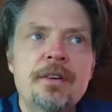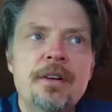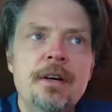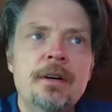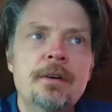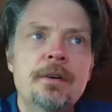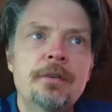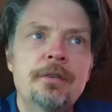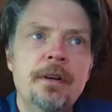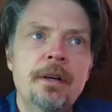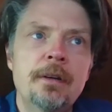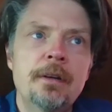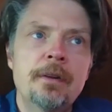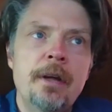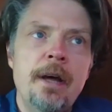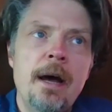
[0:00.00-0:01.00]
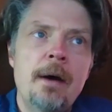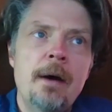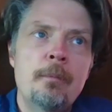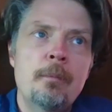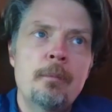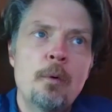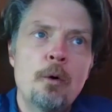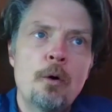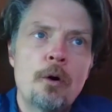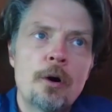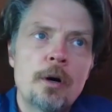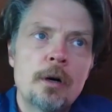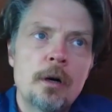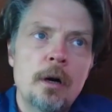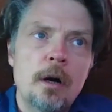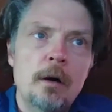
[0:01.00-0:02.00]
years in that
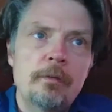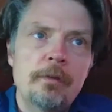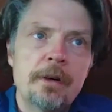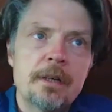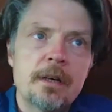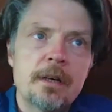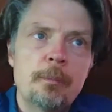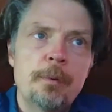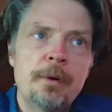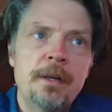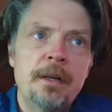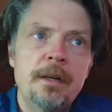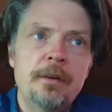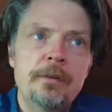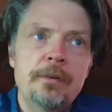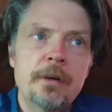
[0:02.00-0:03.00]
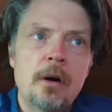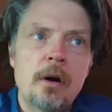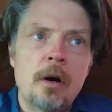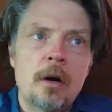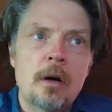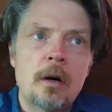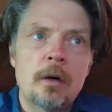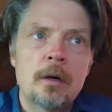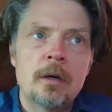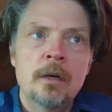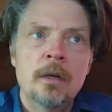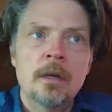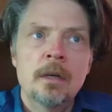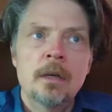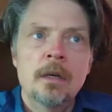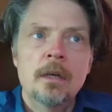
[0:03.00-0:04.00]
more of the companies are
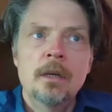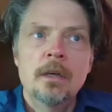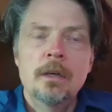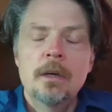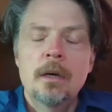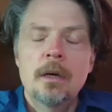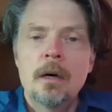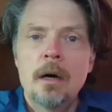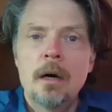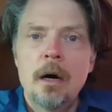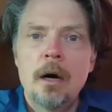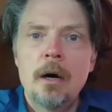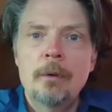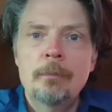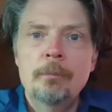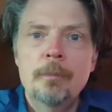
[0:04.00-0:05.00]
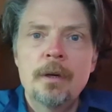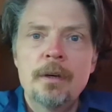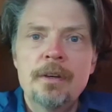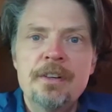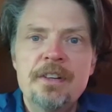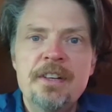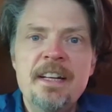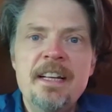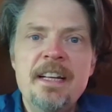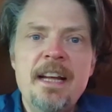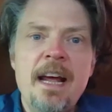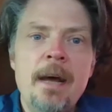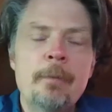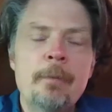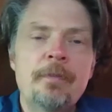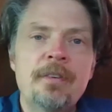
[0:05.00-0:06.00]
um,
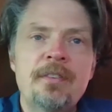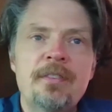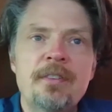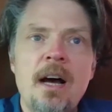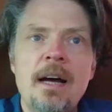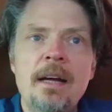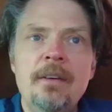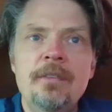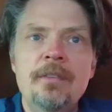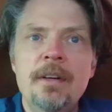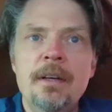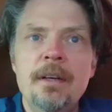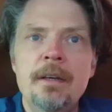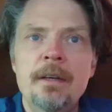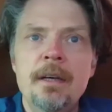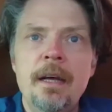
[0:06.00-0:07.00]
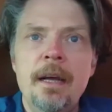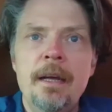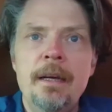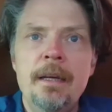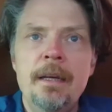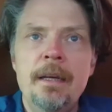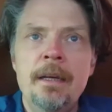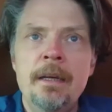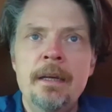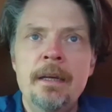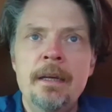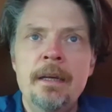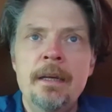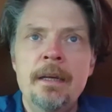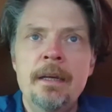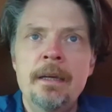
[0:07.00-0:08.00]
de-emphasizing any
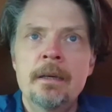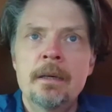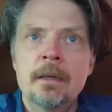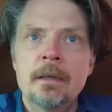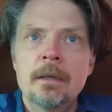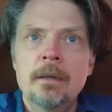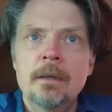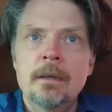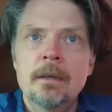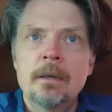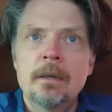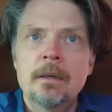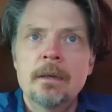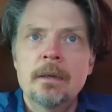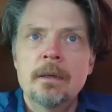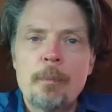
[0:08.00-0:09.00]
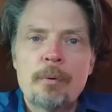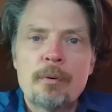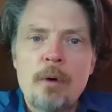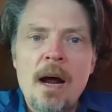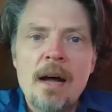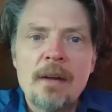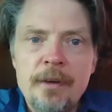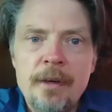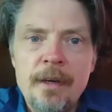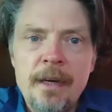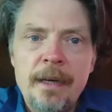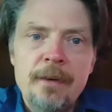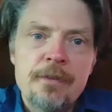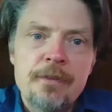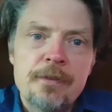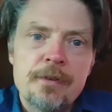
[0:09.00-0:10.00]
sort of
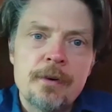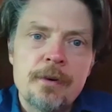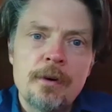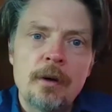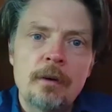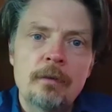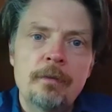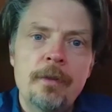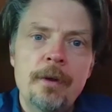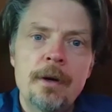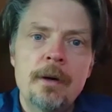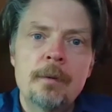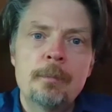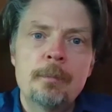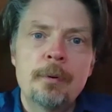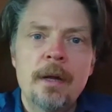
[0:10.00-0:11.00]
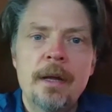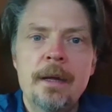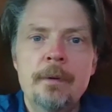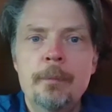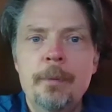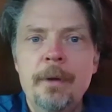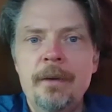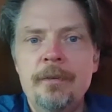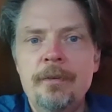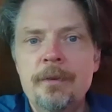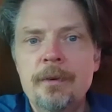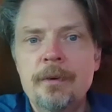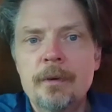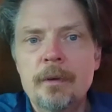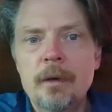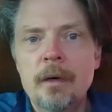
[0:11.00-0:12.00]
processed nature of their plant-based
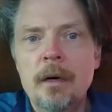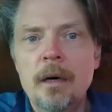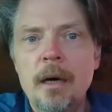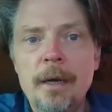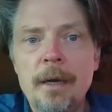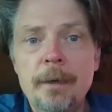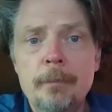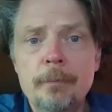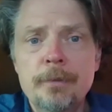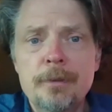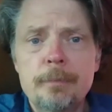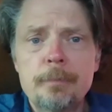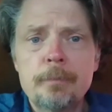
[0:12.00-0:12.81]
uh, items.